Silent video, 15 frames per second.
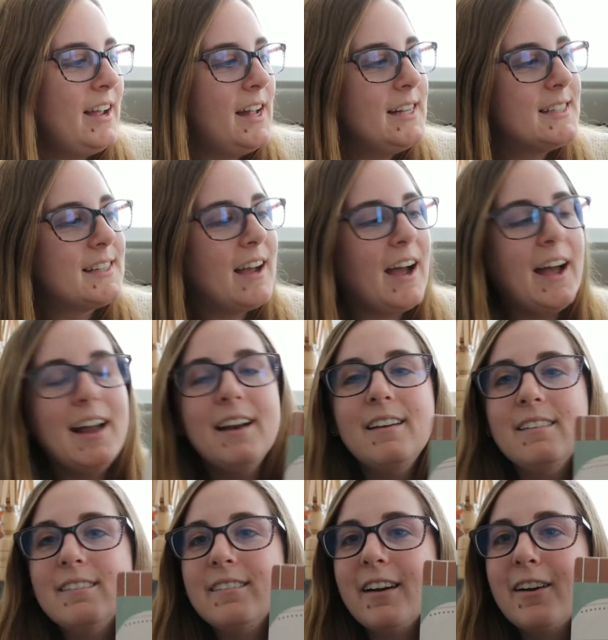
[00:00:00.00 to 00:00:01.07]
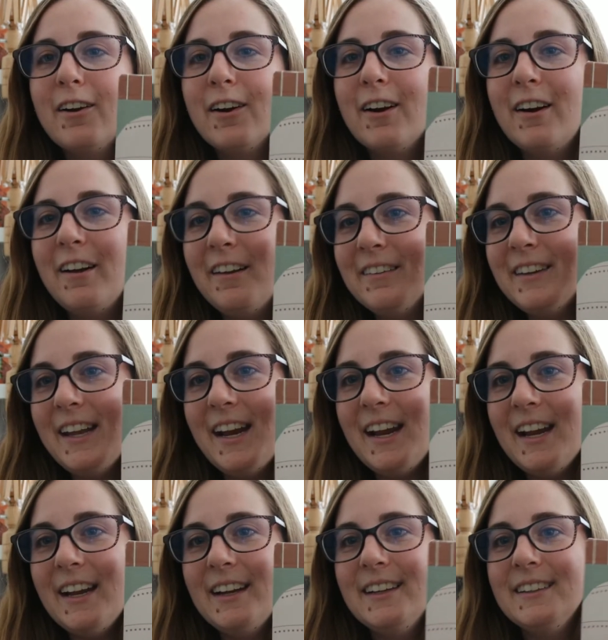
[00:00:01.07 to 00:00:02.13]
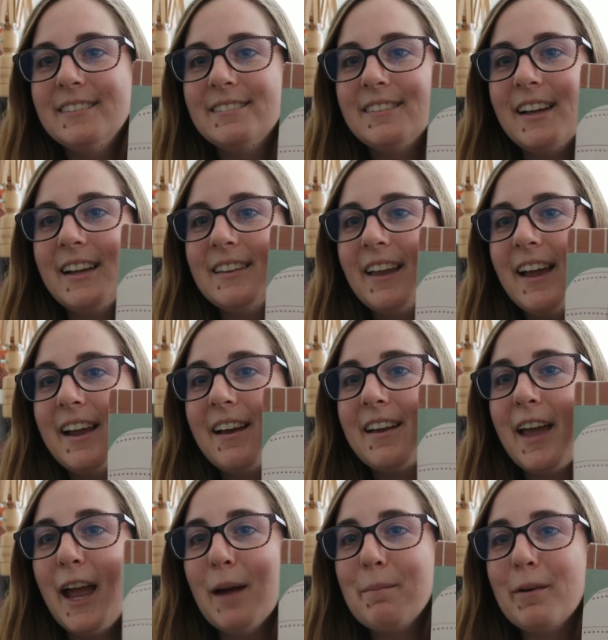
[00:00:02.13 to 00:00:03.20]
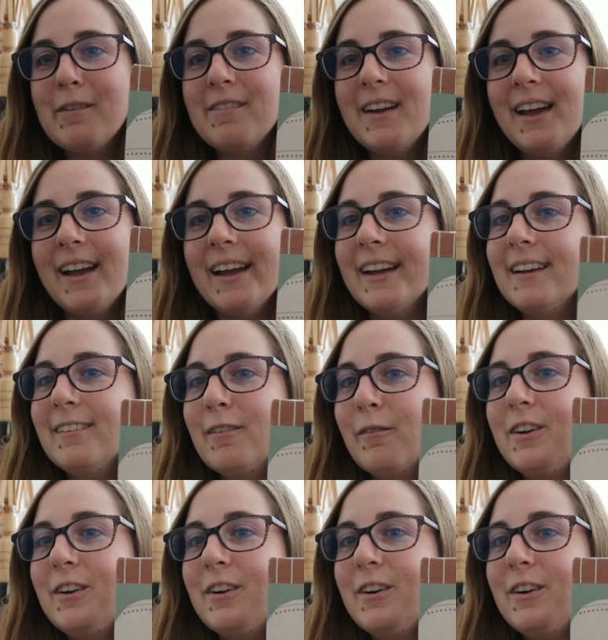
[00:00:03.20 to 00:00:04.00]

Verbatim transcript: It's got a girl knitting in like a camper van,